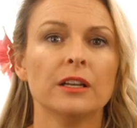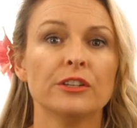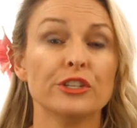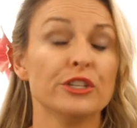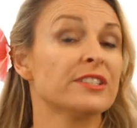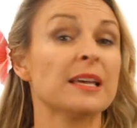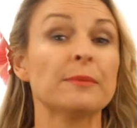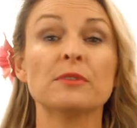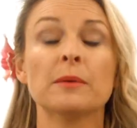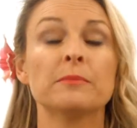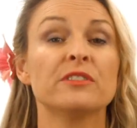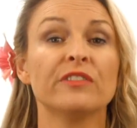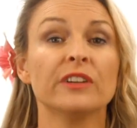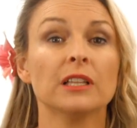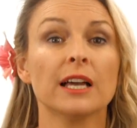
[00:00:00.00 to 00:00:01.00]
Do you
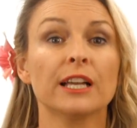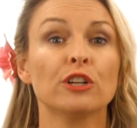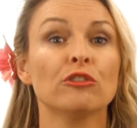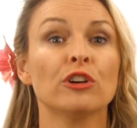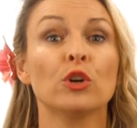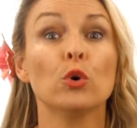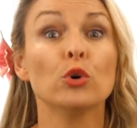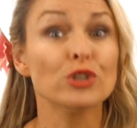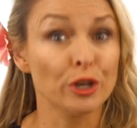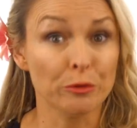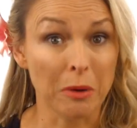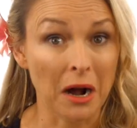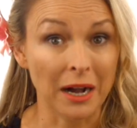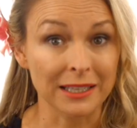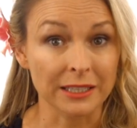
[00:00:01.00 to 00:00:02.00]
sometimes feel like you're on
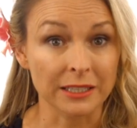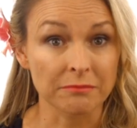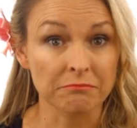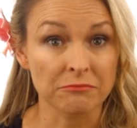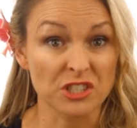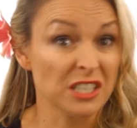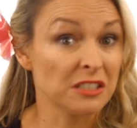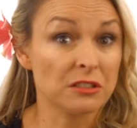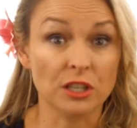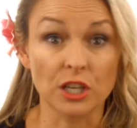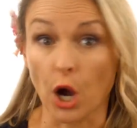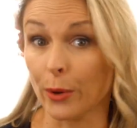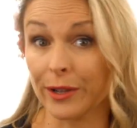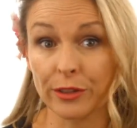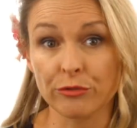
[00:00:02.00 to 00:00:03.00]
autopilot, just
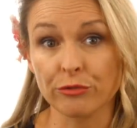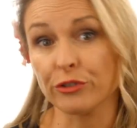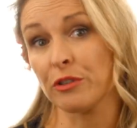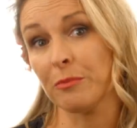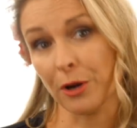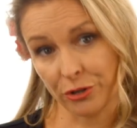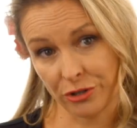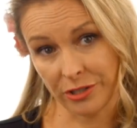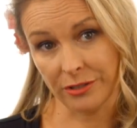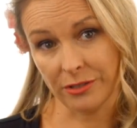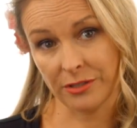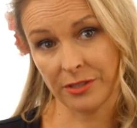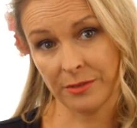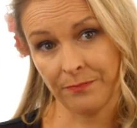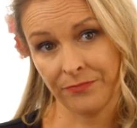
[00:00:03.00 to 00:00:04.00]
going through the
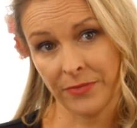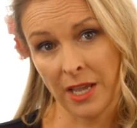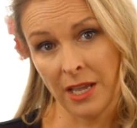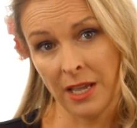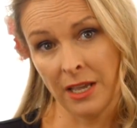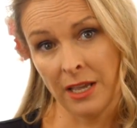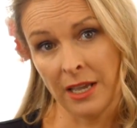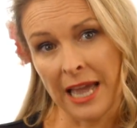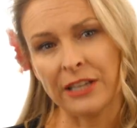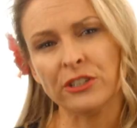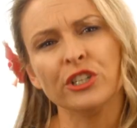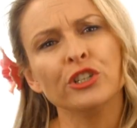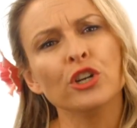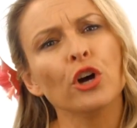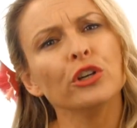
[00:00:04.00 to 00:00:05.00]
motions? And
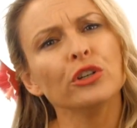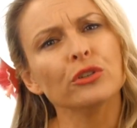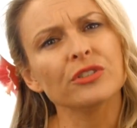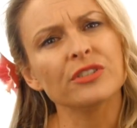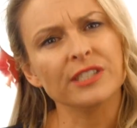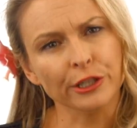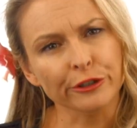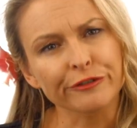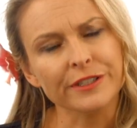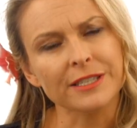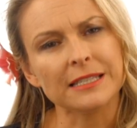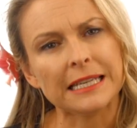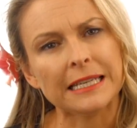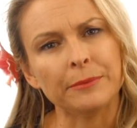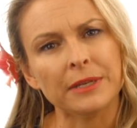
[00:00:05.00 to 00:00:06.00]
do you know your
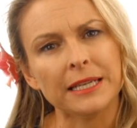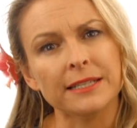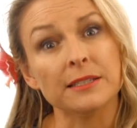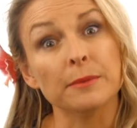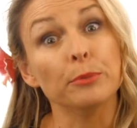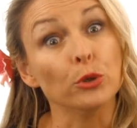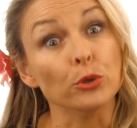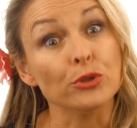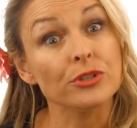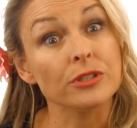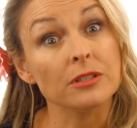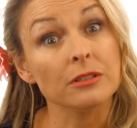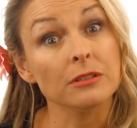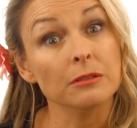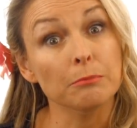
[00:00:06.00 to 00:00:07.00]
self-esteem needs a
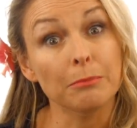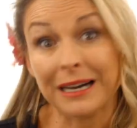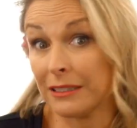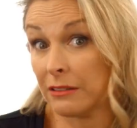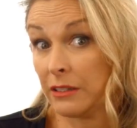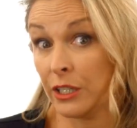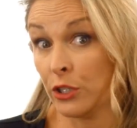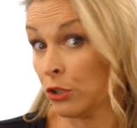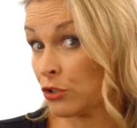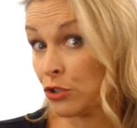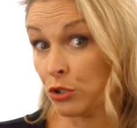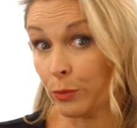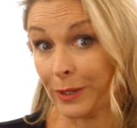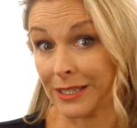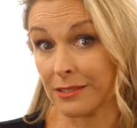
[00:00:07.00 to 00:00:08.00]
boost, but you're not
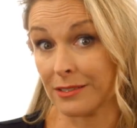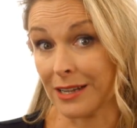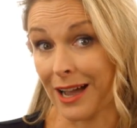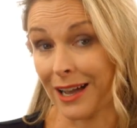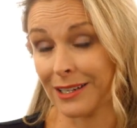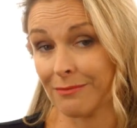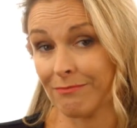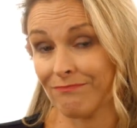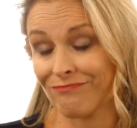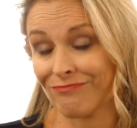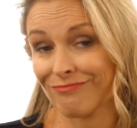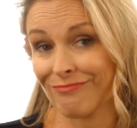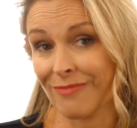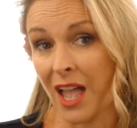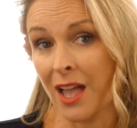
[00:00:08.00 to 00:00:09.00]
sure where to start?
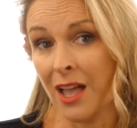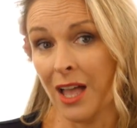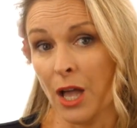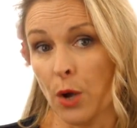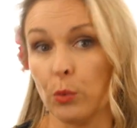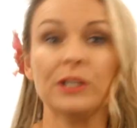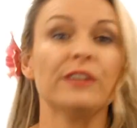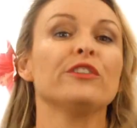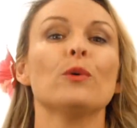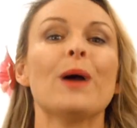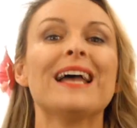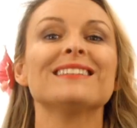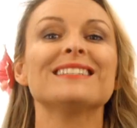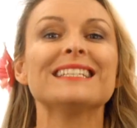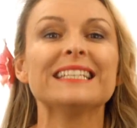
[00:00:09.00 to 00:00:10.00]
Well, if you
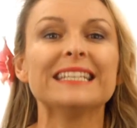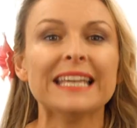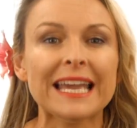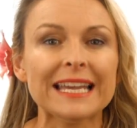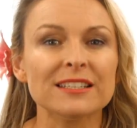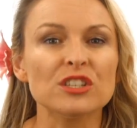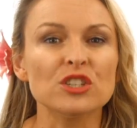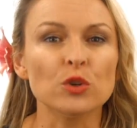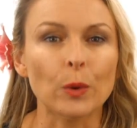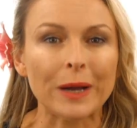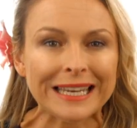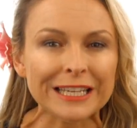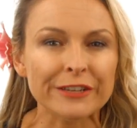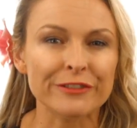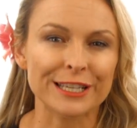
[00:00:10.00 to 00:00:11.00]
answered yes to
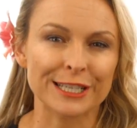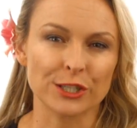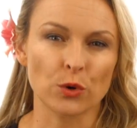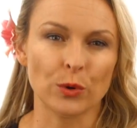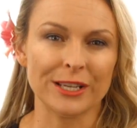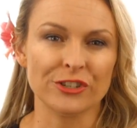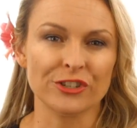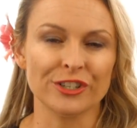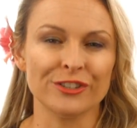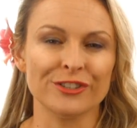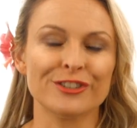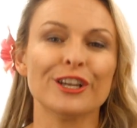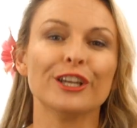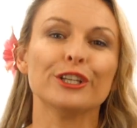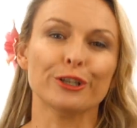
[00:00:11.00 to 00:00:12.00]
any of these
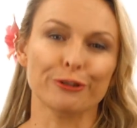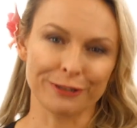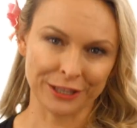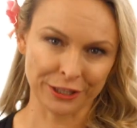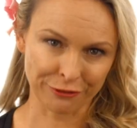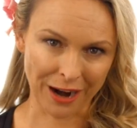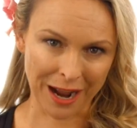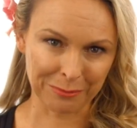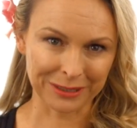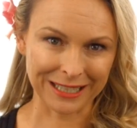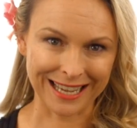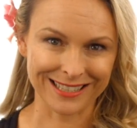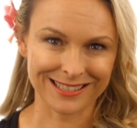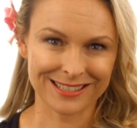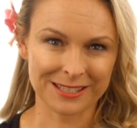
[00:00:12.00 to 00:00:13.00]
questions, you're in the right
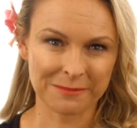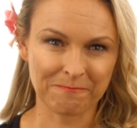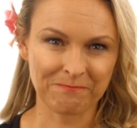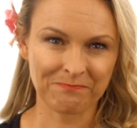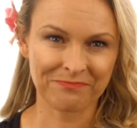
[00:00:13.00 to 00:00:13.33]
place.